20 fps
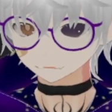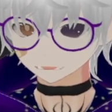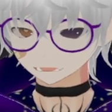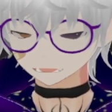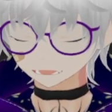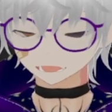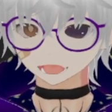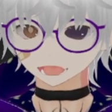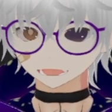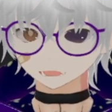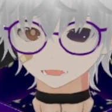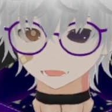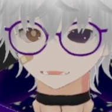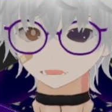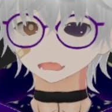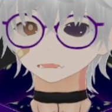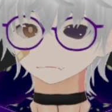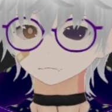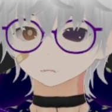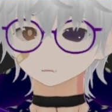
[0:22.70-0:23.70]
him? Look at him.
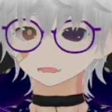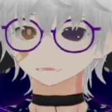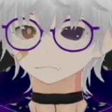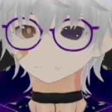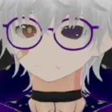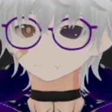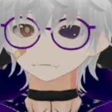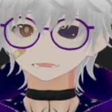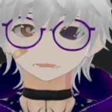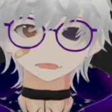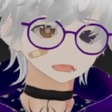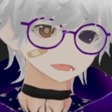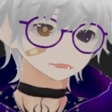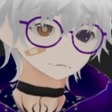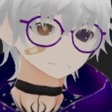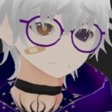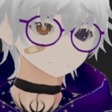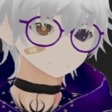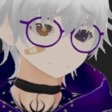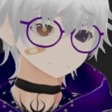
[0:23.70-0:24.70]
Look at him. Look at him. Look at him.
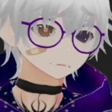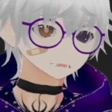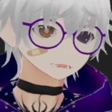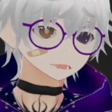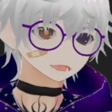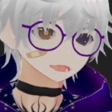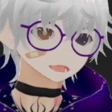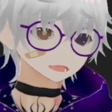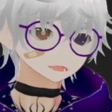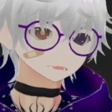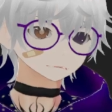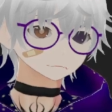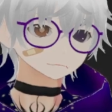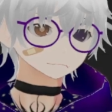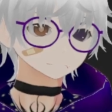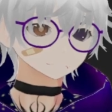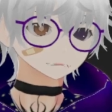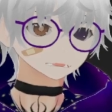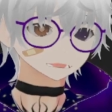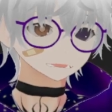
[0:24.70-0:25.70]
Look at this
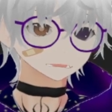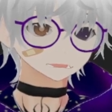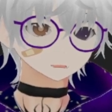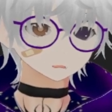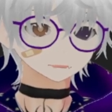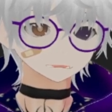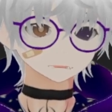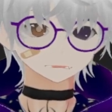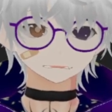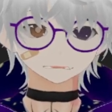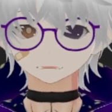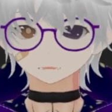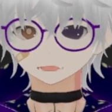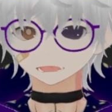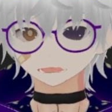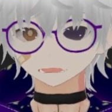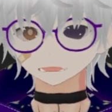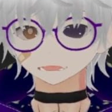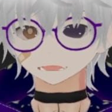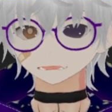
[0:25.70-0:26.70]
little
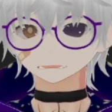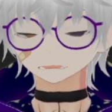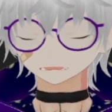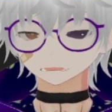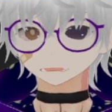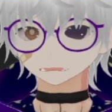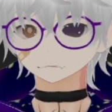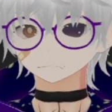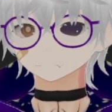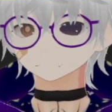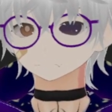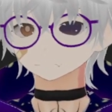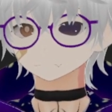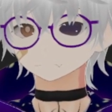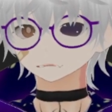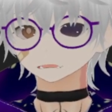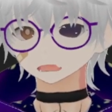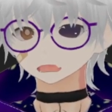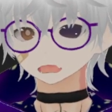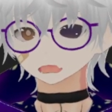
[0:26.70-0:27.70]
creature.
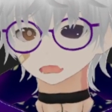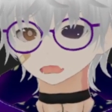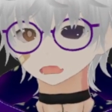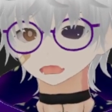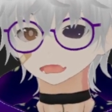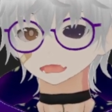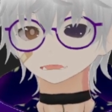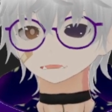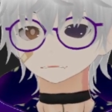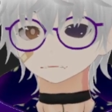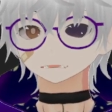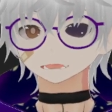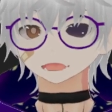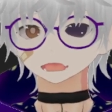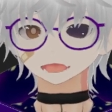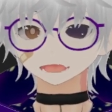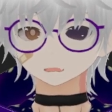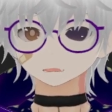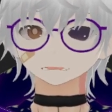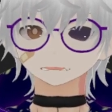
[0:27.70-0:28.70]
I'm not
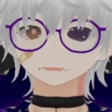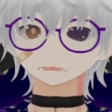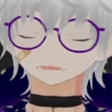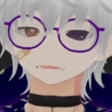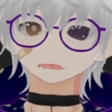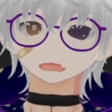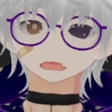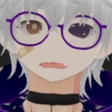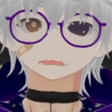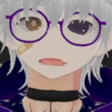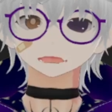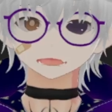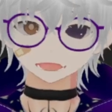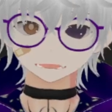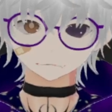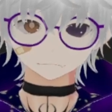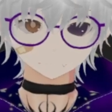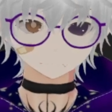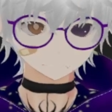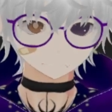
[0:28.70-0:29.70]
doing true form because
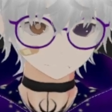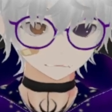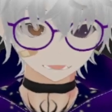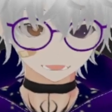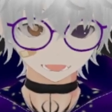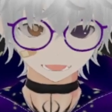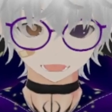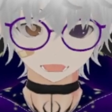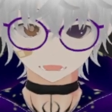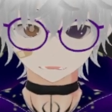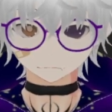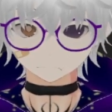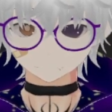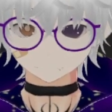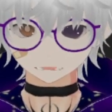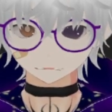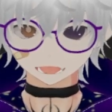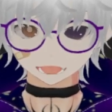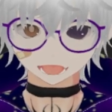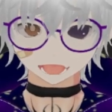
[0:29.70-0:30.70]
obviously,
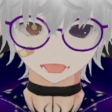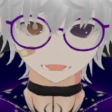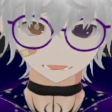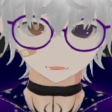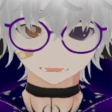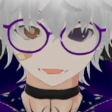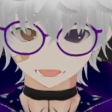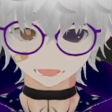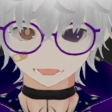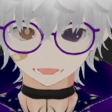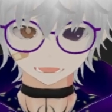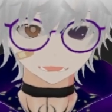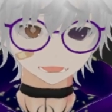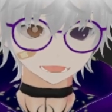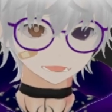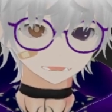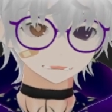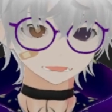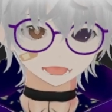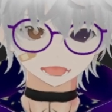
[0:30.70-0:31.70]
but I feel like he's
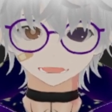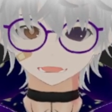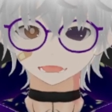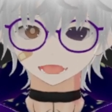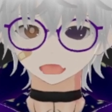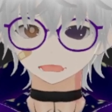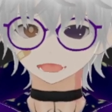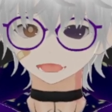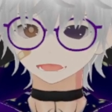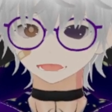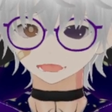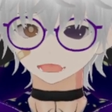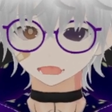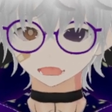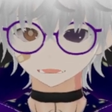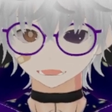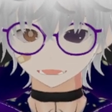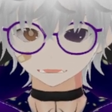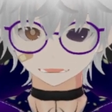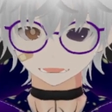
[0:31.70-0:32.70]
got the
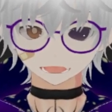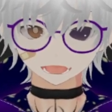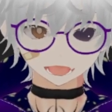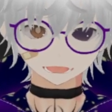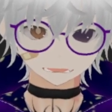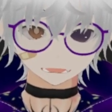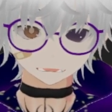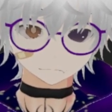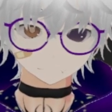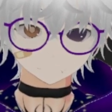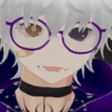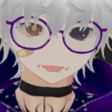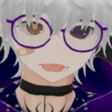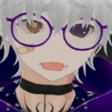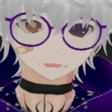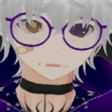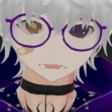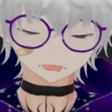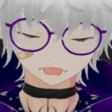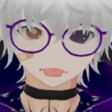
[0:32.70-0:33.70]

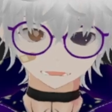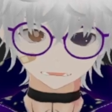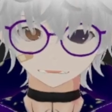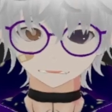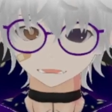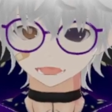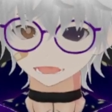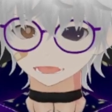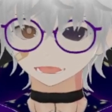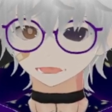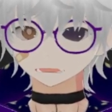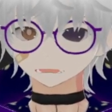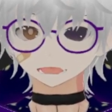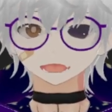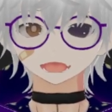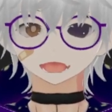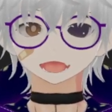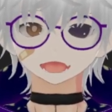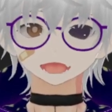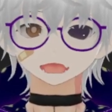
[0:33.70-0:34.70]
grumble and the
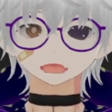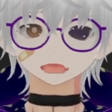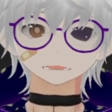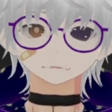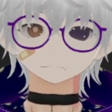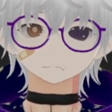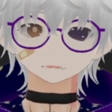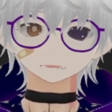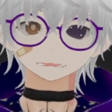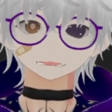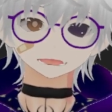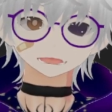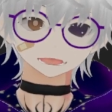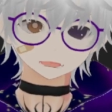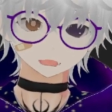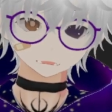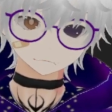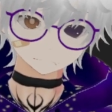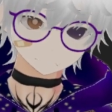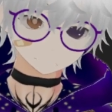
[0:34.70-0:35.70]
grime that you'd think
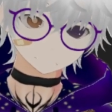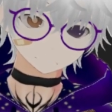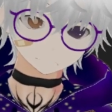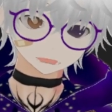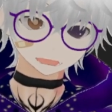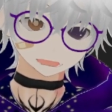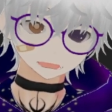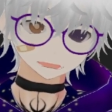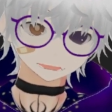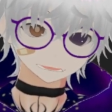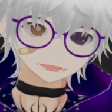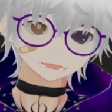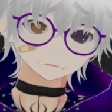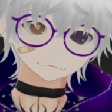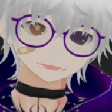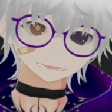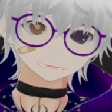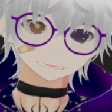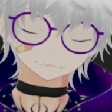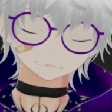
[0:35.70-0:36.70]
MX
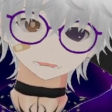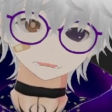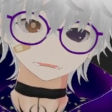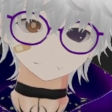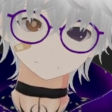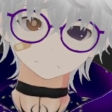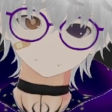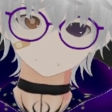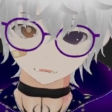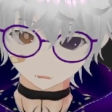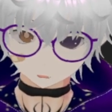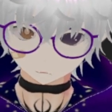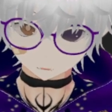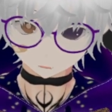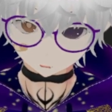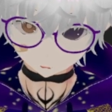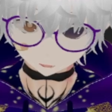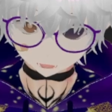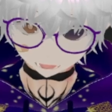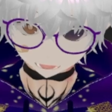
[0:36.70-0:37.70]
has, who I
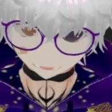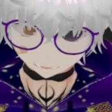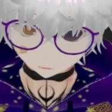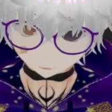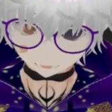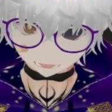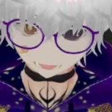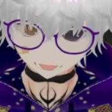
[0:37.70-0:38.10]
will be doing in